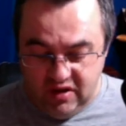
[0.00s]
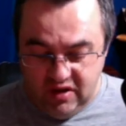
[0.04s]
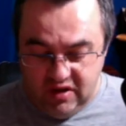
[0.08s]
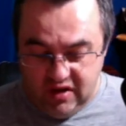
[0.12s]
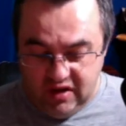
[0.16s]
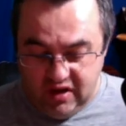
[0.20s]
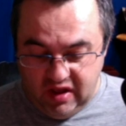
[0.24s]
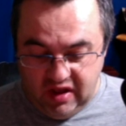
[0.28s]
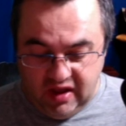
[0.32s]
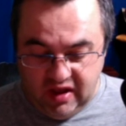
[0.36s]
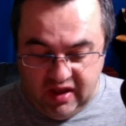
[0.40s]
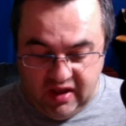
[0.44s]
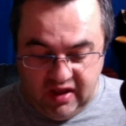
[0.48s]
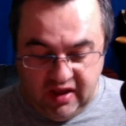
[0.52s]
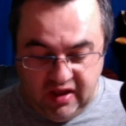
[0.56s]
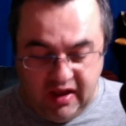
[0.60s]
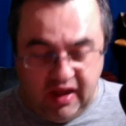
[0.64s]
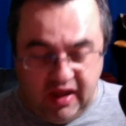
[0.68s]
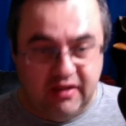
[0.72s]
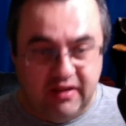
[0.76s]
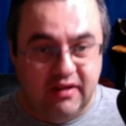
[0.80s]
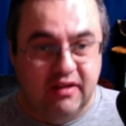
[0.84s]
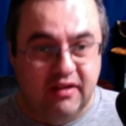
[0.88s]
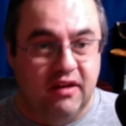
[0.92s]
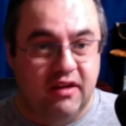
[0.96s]
I
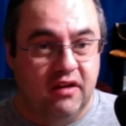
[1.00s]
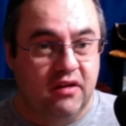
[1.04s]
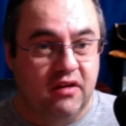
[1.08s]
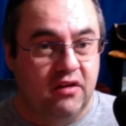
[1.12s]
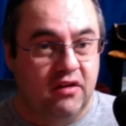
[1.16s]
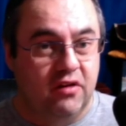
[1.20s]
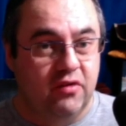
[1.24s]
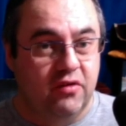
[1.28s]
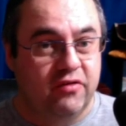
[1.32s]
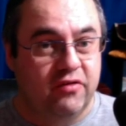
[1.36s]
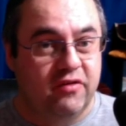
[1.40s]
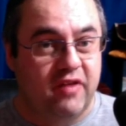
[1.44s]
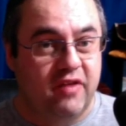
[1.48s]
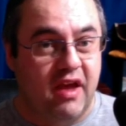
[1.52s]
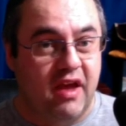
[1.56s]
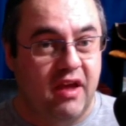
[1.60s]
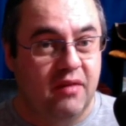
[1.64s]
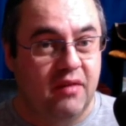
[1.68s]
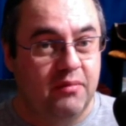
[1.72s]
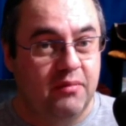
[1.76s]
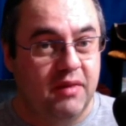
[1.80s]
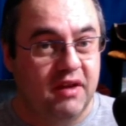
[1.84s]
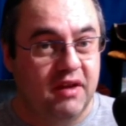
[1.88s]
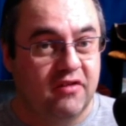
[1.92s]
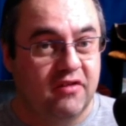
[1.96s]
did get a new stand
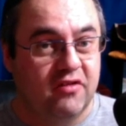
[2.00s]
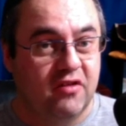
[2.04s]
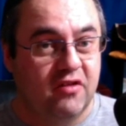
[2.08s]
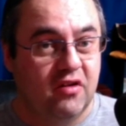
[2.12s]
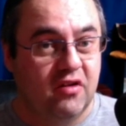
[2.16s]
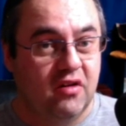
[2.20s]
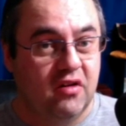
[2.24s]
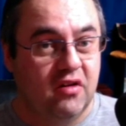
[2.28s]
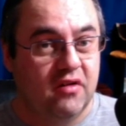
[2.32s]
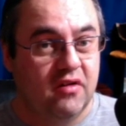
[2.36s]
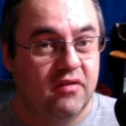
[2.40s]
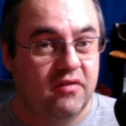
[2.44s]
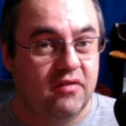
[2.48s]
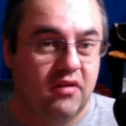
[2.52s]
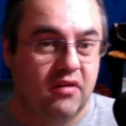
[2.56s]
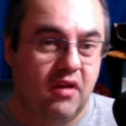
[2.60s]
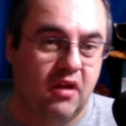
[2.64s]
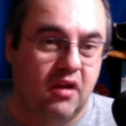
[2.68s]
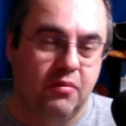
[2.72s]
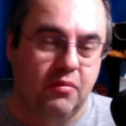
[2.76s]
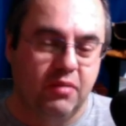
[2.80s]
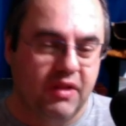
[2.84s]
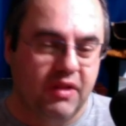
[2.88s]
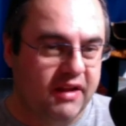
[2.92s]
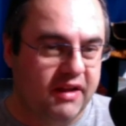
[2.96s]
mixer, not a
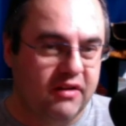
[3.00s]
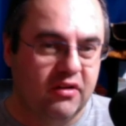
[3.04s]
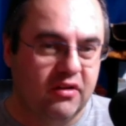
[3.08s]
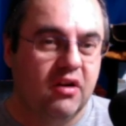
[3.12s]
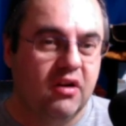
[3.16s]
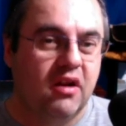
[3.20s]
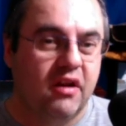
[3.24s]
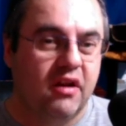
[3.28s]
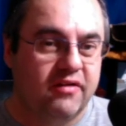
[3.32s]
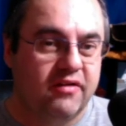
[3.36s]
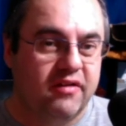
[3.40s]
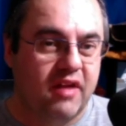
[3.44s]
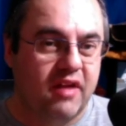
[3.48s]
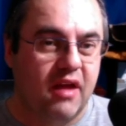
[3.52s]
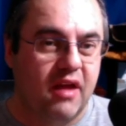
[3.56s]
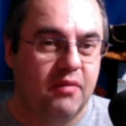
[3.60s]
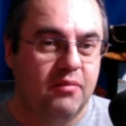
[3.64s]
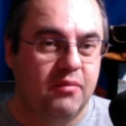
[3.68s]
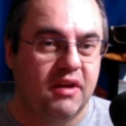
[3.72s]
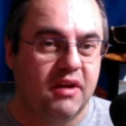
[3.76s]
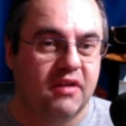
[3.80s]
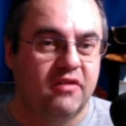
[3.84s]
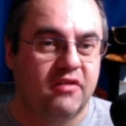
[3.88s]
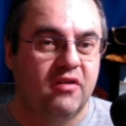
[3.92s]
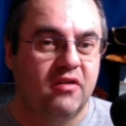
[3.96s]
blender, a stand
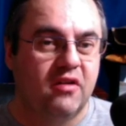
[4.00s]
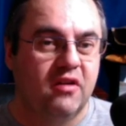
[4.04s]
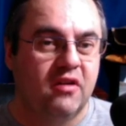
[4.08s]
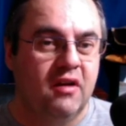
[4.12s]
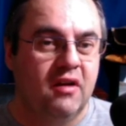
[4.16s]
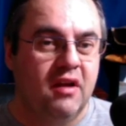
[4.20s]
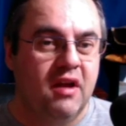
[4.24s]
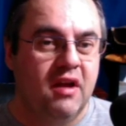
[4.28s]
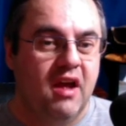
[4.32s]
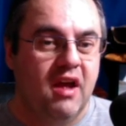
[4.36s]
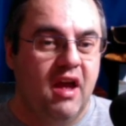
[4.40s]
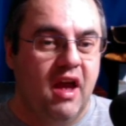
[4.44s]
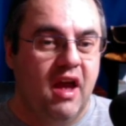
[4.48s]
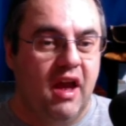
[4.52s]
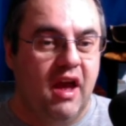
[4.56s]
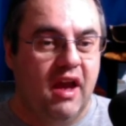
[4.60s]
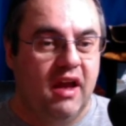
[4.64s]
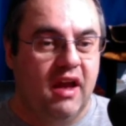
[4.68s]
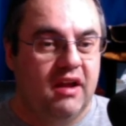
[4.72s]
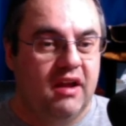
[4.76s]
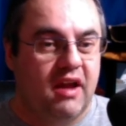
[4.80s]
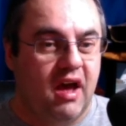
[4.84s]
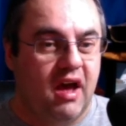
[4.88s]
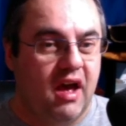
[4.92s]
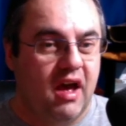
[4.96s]
mixer,
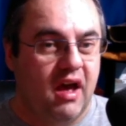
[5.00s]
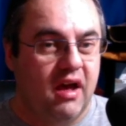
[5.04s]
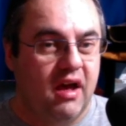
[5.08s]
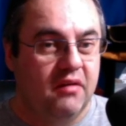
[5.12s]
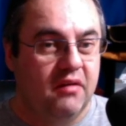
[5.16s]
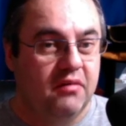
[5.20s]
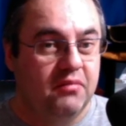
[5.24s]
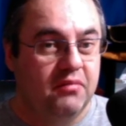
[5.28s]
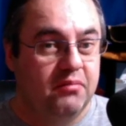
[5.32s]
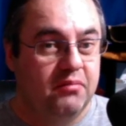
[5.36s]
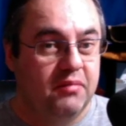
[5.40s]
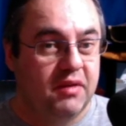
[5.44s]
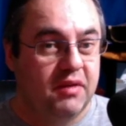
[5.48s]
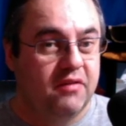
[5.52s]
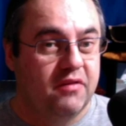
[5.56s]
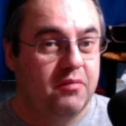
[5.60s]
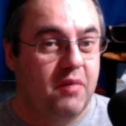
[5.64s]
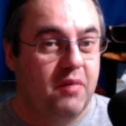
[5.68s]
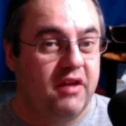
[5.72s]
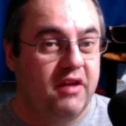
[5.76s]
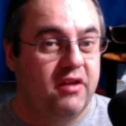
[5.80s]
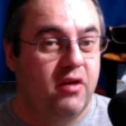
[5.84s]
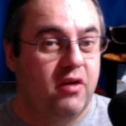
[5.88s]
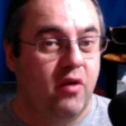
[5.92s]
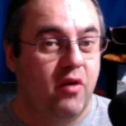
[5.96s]
and I mixed my
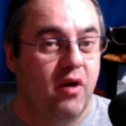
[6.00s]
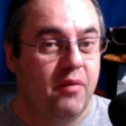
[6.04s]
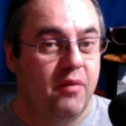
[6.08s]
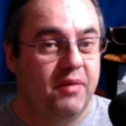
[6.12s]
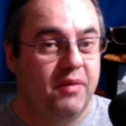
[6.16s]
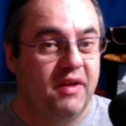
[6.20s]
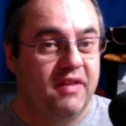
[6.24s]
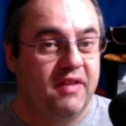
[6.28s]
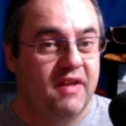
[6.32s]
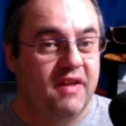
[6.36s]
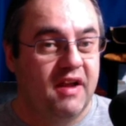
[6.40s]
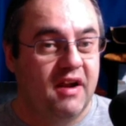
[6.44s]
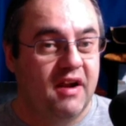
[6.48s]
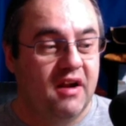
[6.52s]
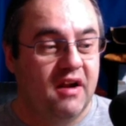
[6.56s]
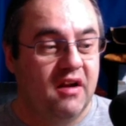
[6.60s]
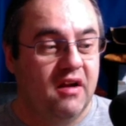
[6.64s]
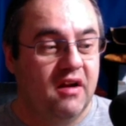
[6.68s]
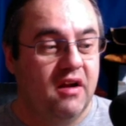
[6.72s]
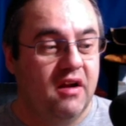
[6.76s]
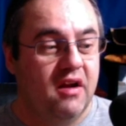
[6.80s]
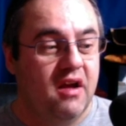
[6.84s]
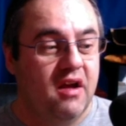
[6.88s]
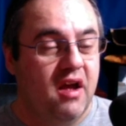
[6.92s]
dough up in there.